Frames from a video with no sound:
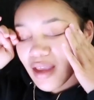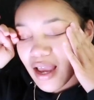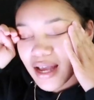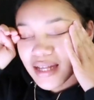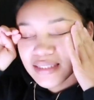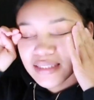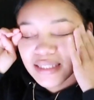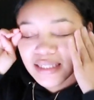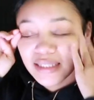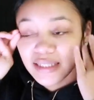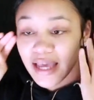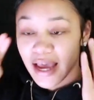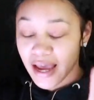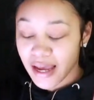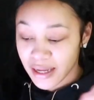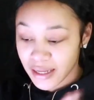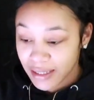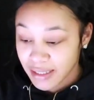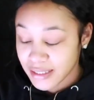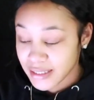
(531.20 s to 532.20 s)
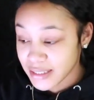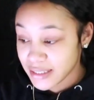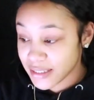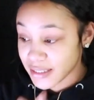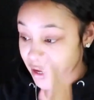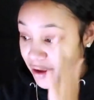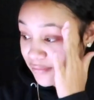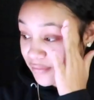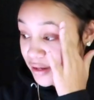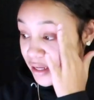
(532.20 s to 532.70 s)
I did that. It's
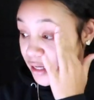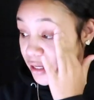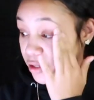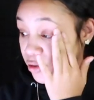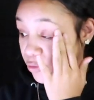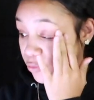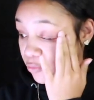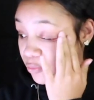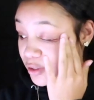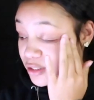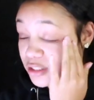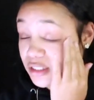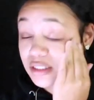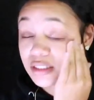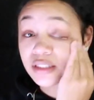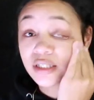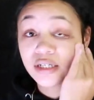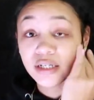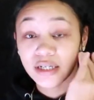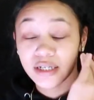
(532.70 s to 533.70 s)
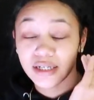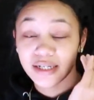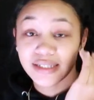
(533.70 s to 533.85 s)
7, which is good.